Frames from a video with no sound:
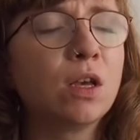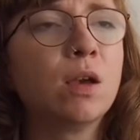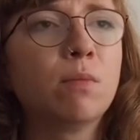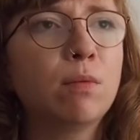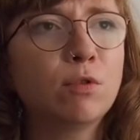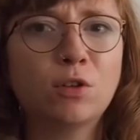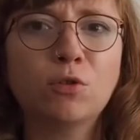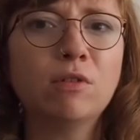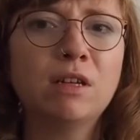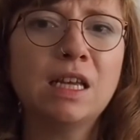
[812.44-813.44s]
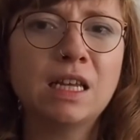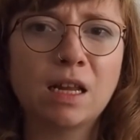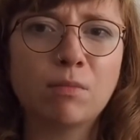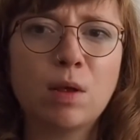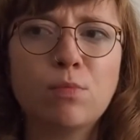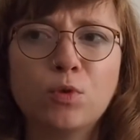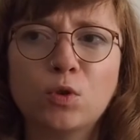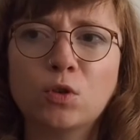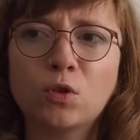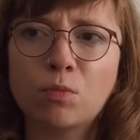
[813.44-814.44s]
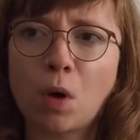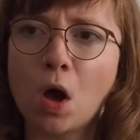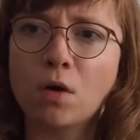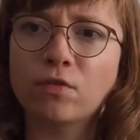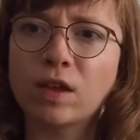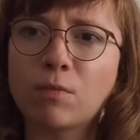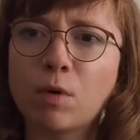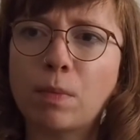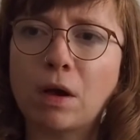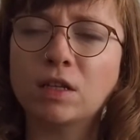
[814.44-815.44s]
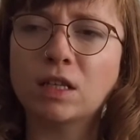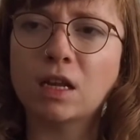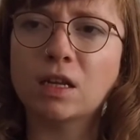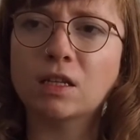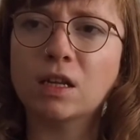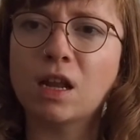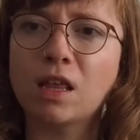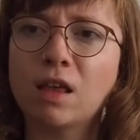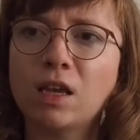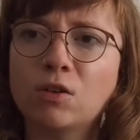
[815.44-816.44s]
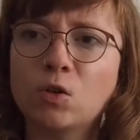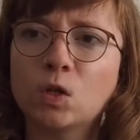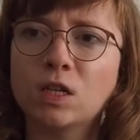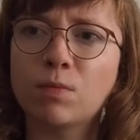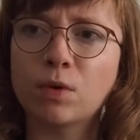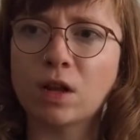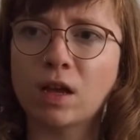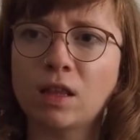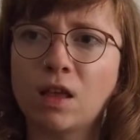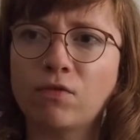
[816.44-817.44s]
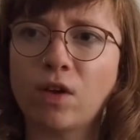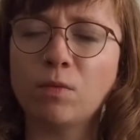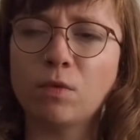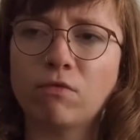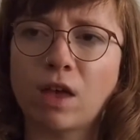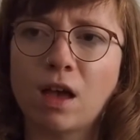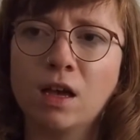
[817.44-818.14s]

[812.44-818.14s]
people just joined in and people just took part of it and were bystanders, and they can just sleep at night and they're fine with that.